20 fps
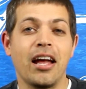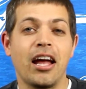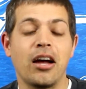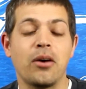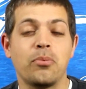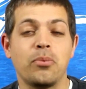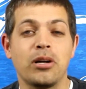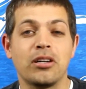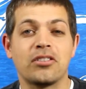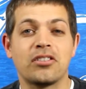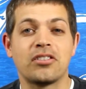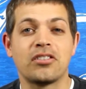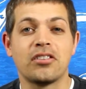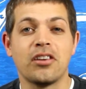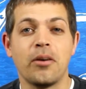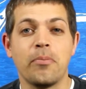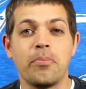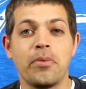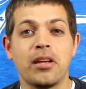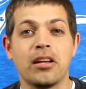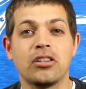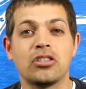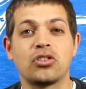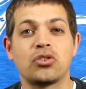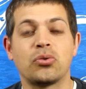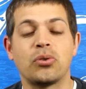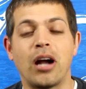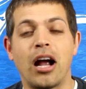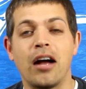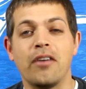at which something
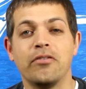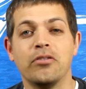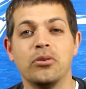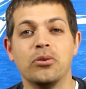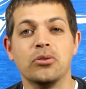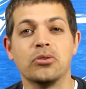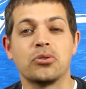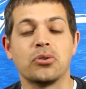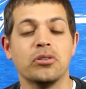travels,